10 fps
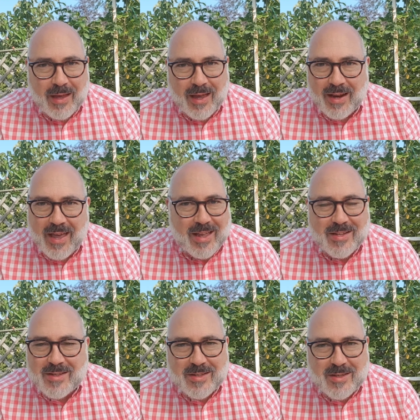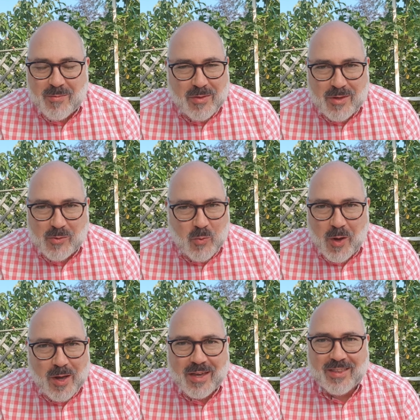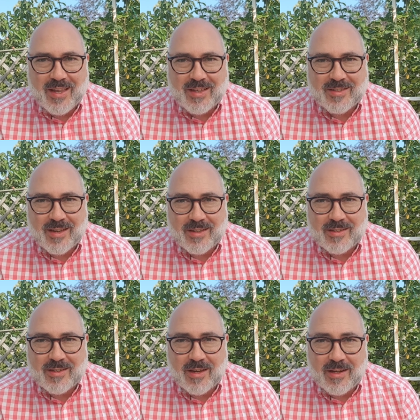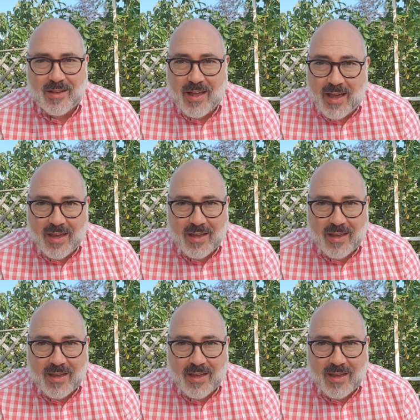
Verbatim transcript: and end Timothy's work in that sense. And that